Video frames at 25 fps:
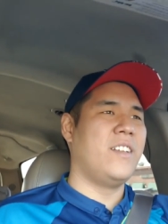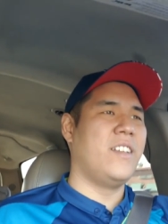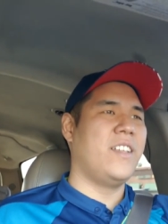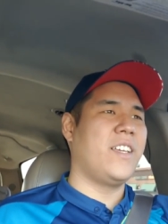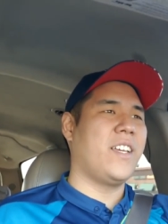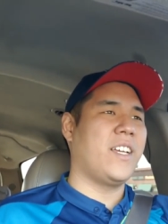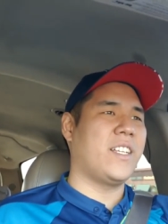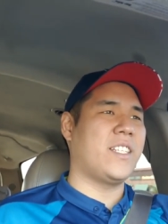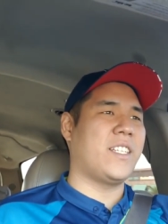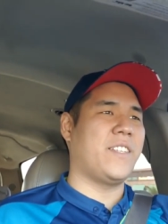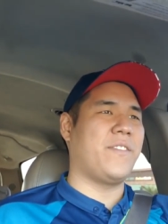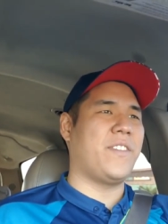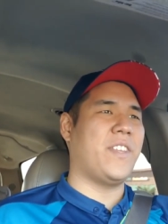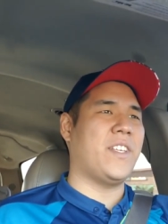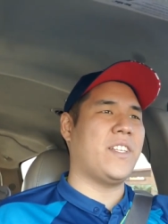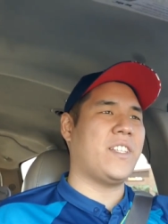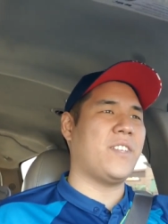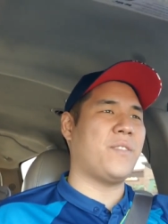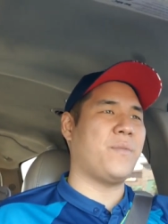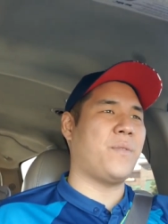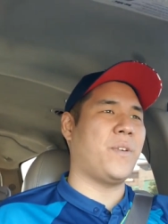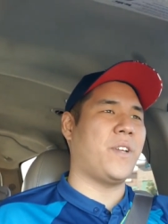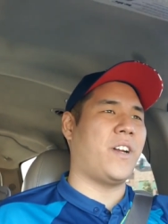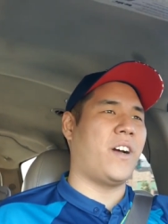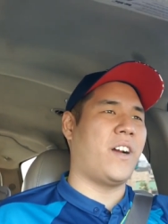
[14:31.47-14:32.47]
Because if this
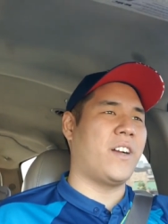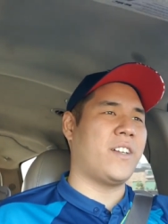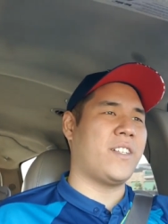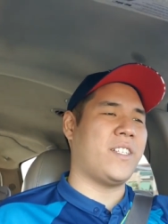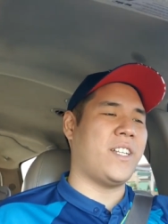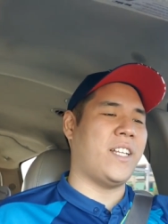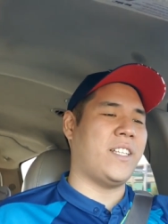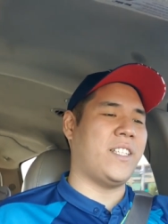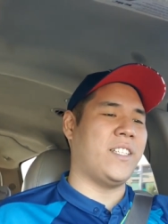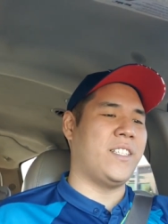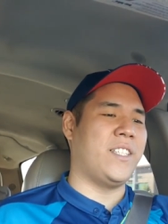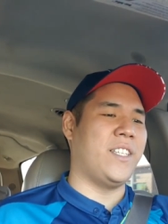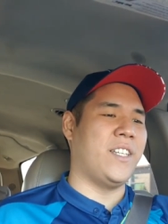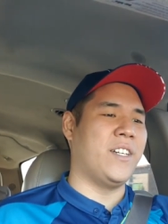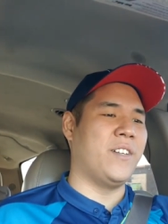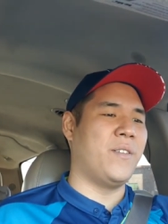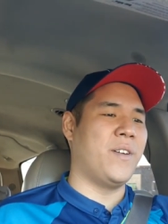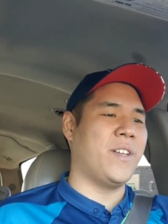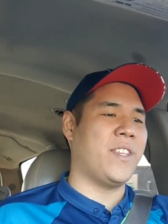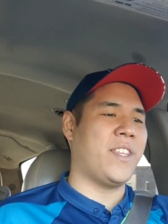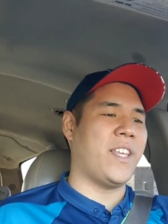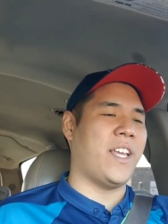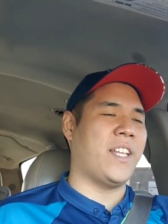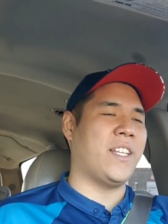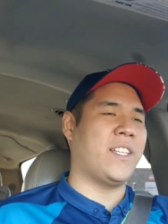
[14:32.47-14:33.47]
is what Arsenal had to deal
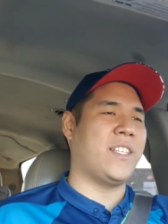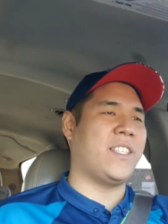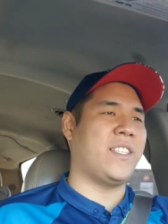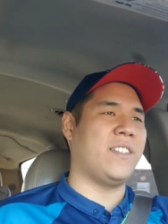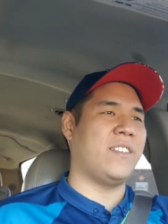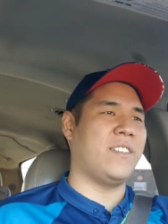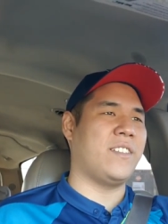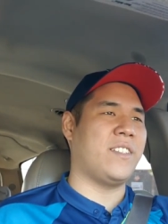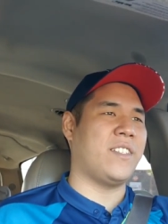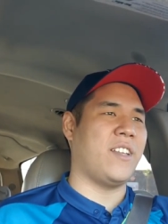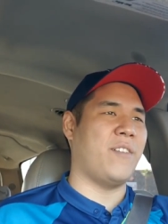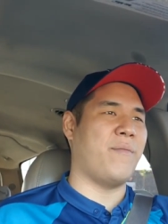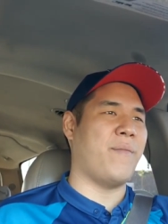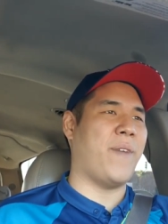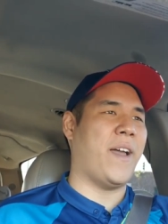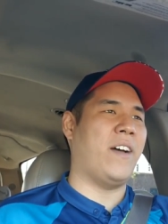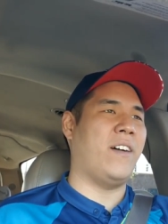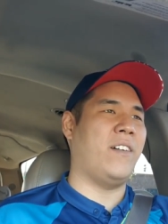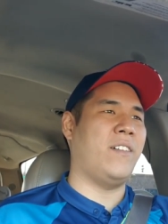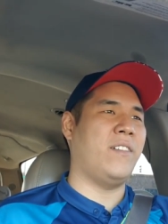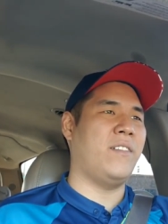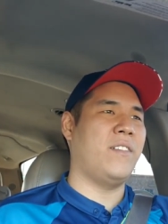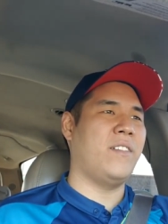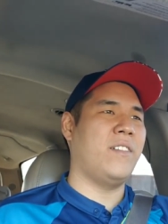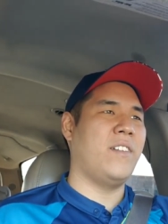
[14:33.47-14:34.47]
with and still
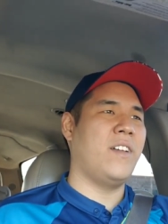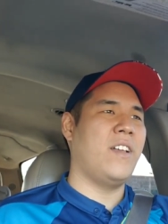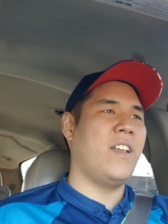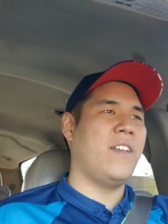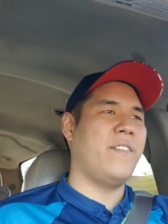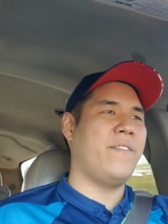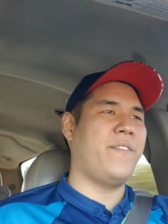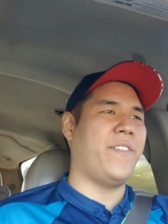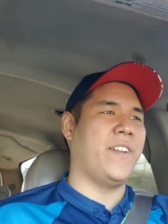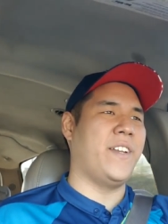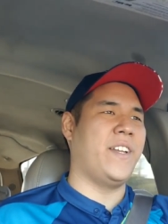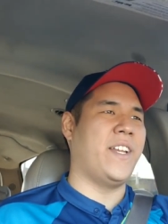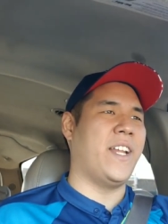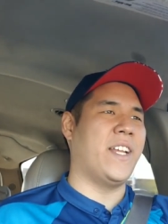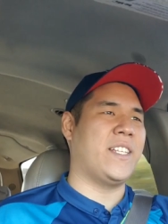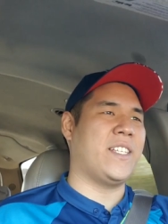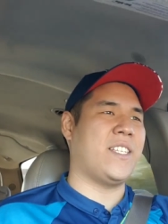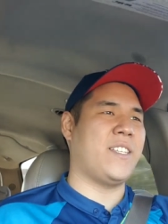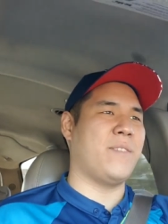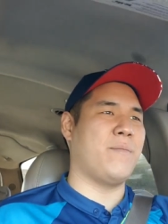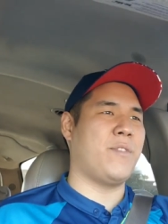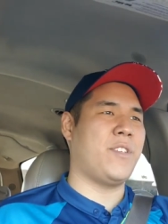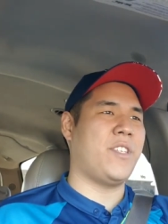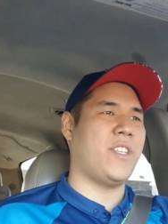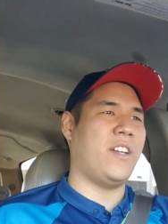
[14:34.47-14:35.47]
somehow
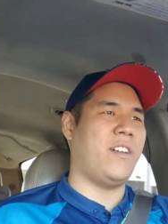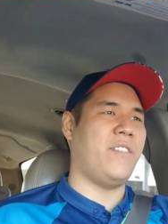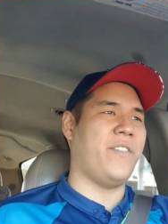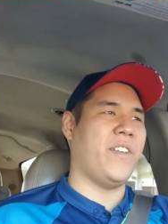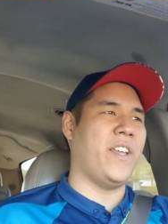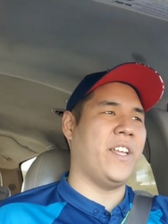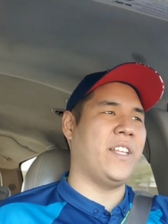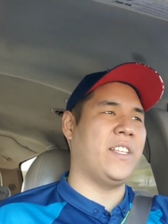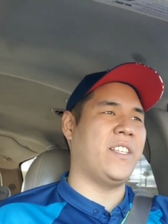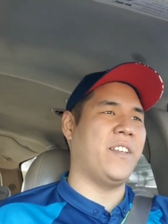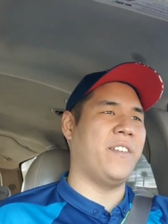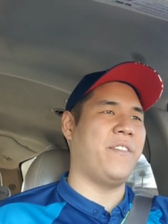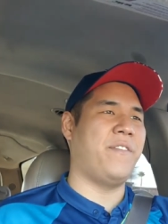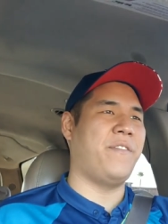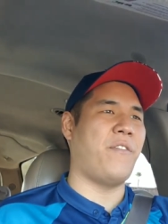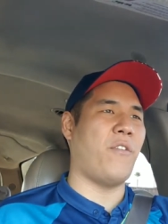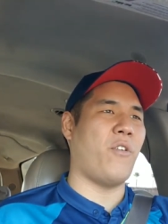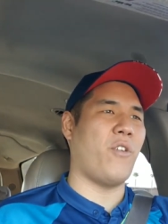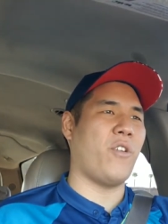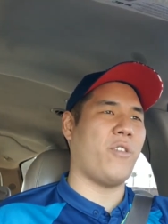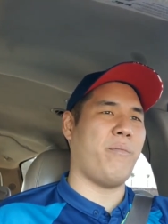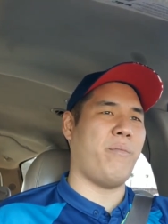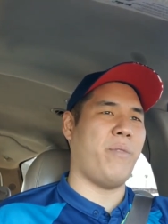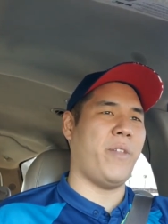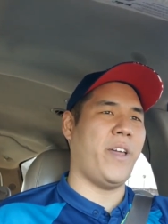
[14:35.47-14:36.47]
finessed himself into
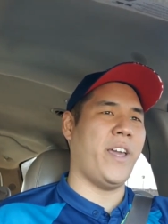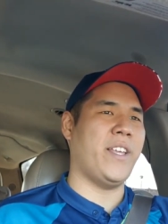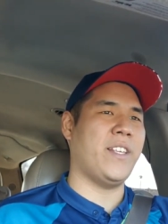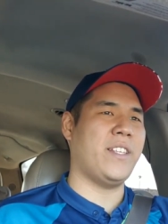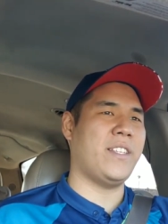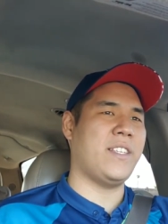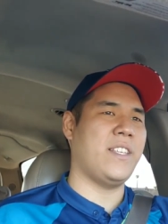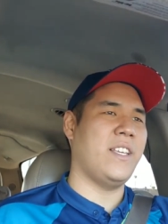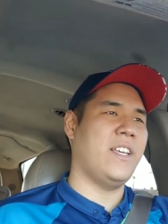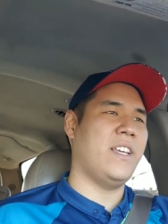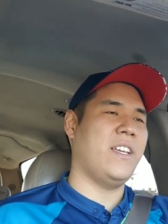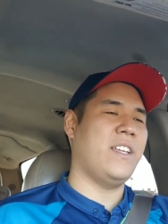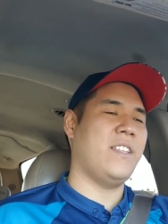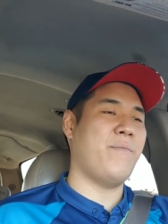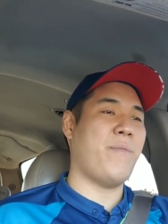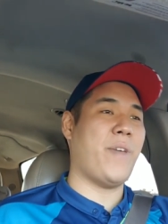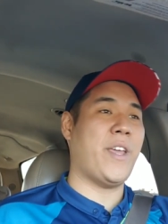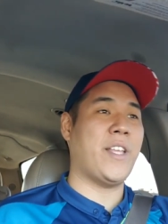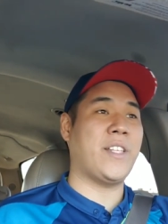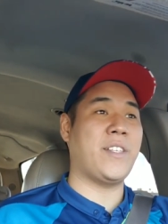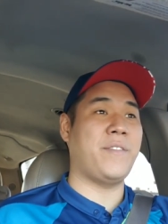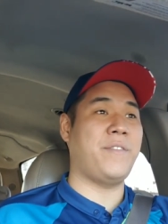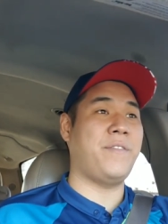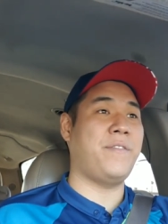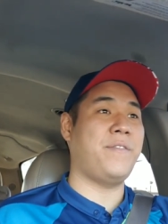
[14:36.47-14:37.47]
fourth place,
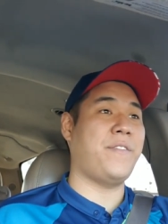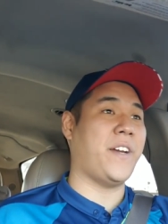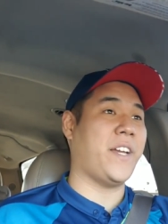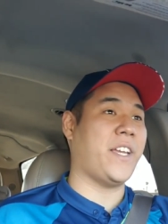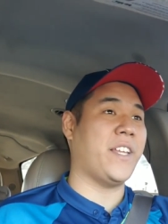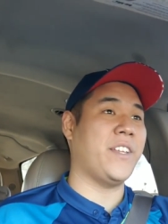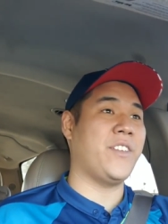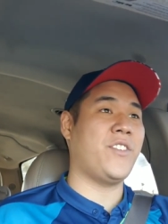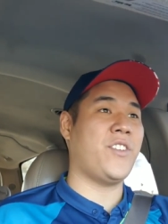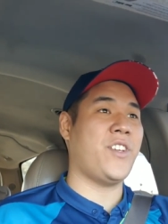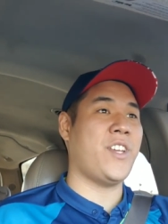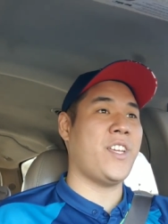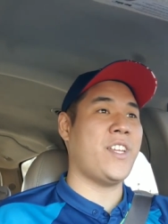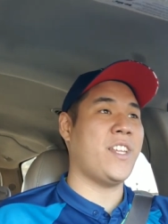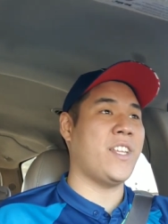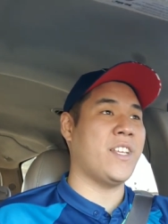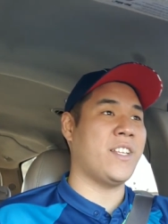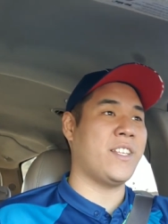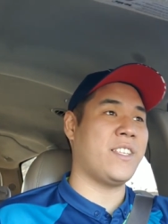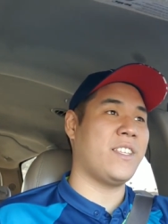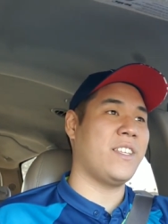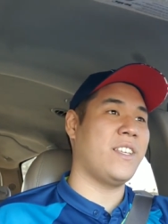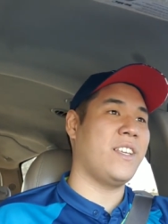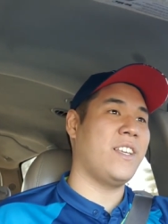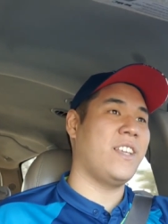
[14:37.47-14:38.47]
man's a fucking
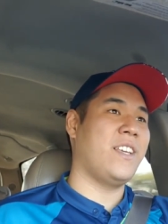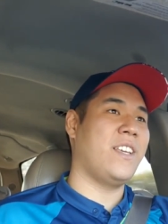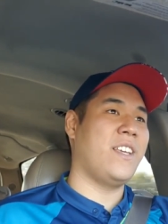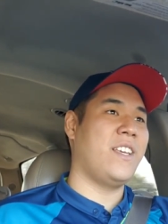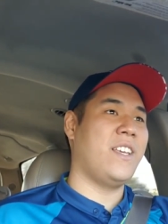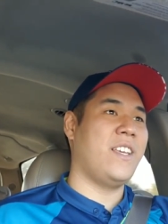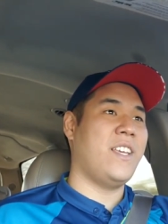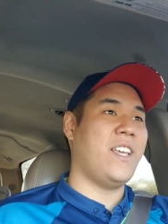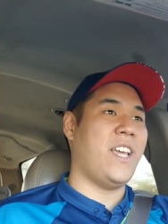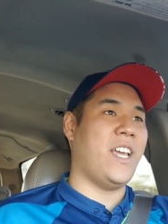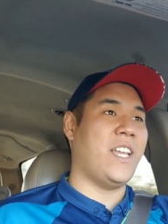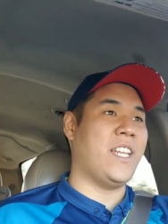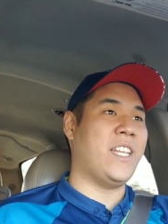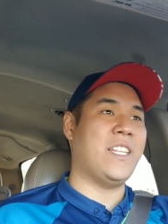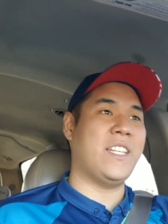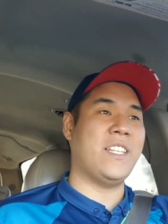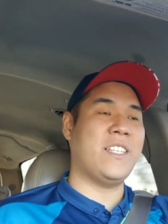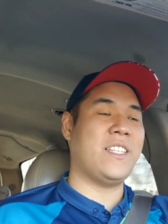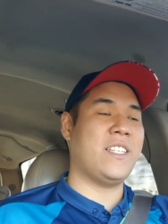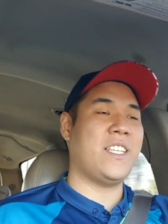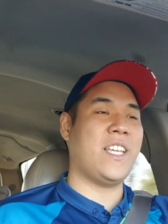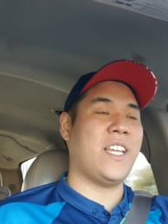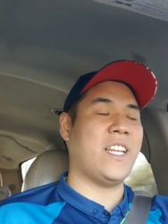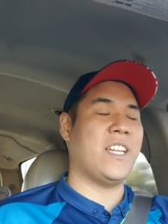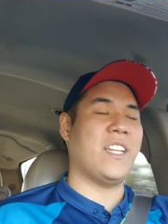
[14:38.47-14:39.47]
genius, and he
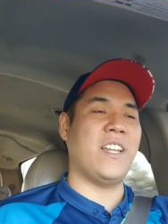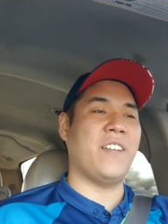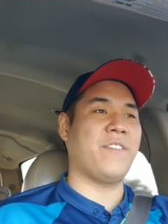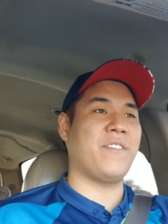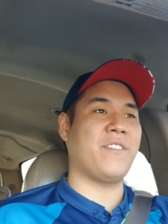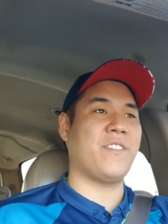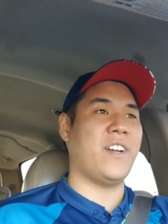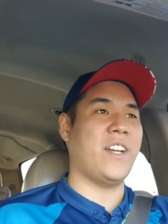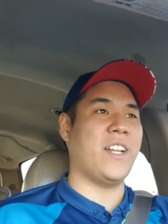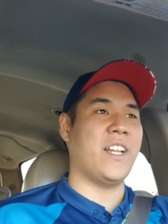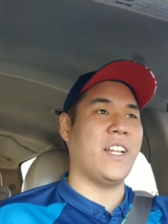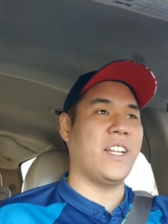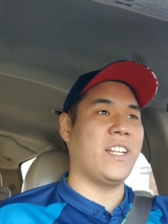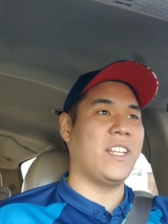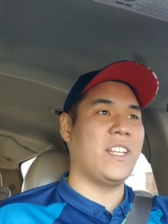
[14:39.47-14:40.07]
doesn't get enough credit.